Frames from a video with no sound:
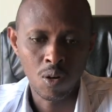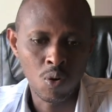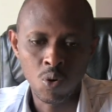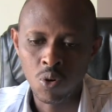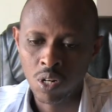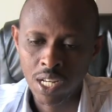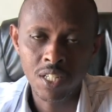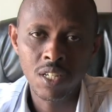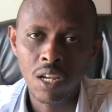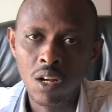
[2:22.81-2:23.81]
or
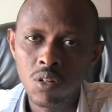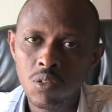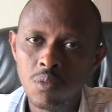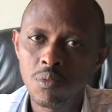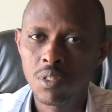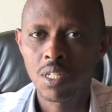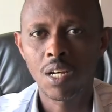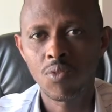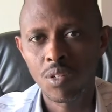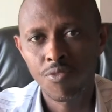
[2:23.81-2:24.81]
KGL
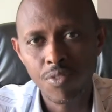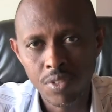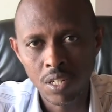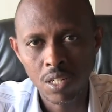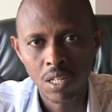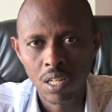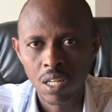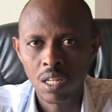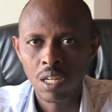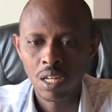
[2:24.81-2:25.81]
350,
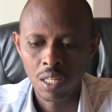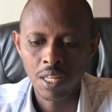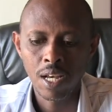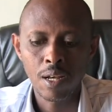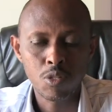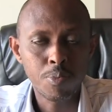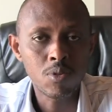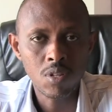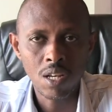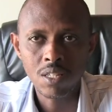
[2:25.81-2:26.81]
their
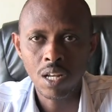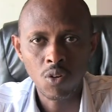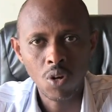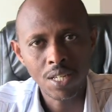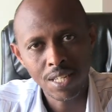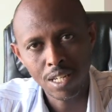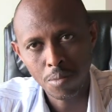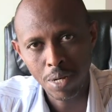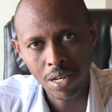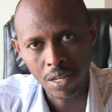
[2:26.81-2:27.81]
sponsors are no longer sending
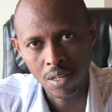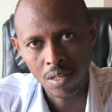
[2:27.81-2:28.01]
money.